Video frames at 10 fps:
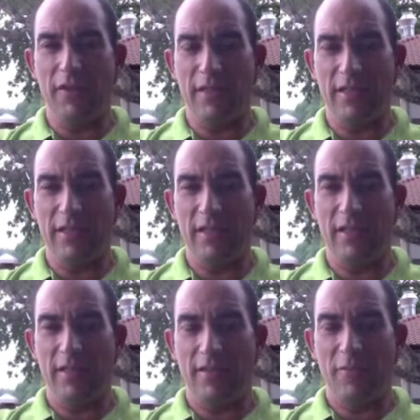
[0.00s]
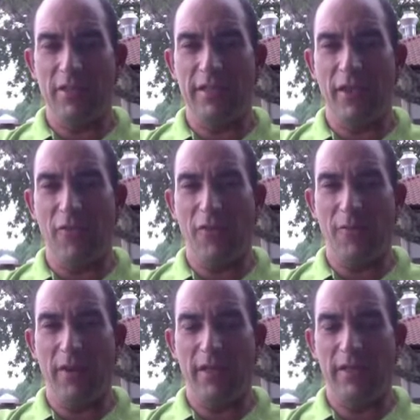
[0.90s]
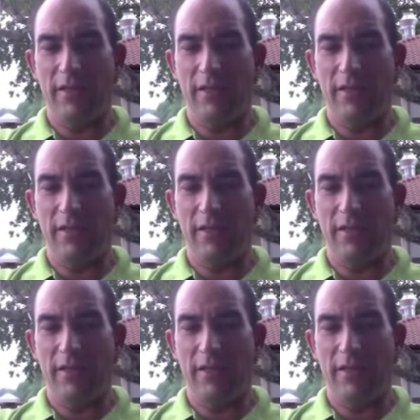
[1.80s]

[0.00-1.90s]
dizzy, please get off the bike